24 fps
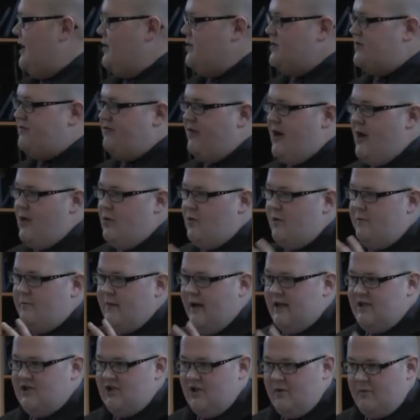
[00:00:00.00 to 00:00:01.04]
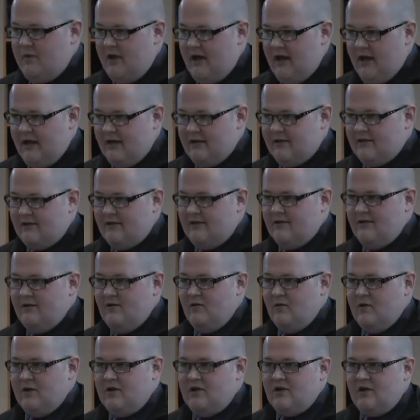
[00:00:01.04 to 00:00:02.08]
I was following my GPS,
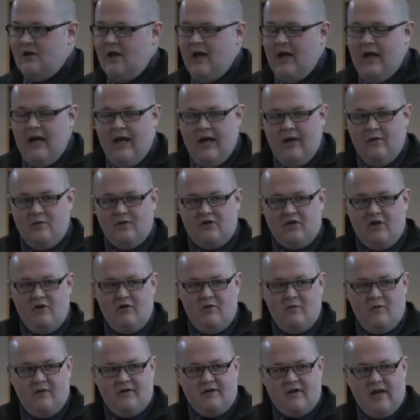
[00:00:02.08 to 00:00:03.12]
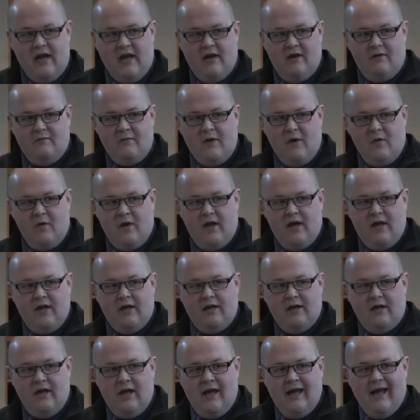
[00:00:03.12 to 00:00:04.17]
which I was sharing with Tay on my way
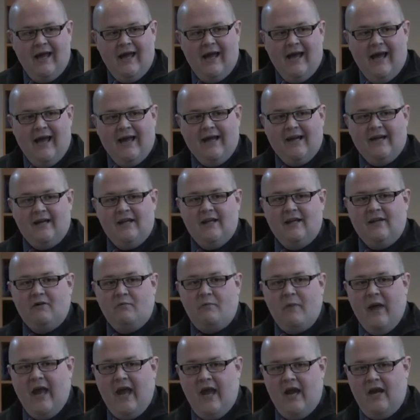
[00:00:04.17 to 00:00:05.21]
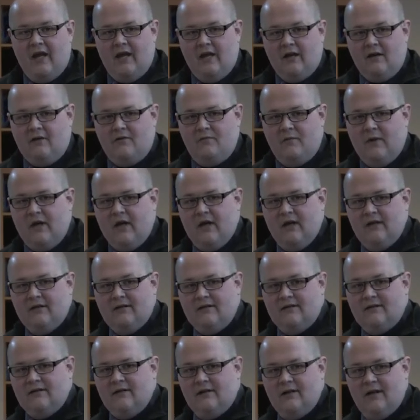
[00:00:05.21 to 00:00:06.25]
in. I got a little panicked
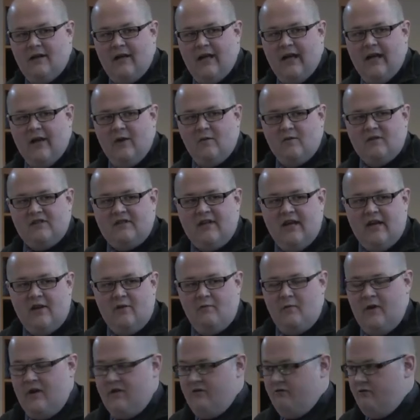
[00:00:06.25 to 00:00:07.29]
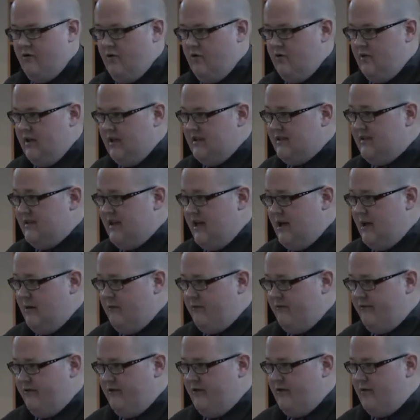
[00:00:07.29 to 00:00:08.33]
because it was taking me through the
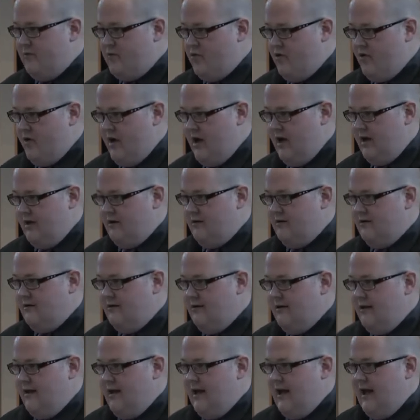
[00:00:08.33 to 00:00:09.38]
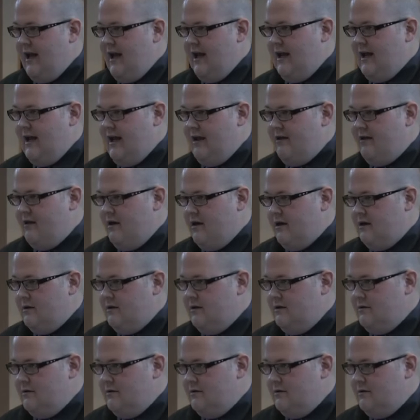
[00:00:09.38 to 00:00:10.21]
setup for the parade. And I thought,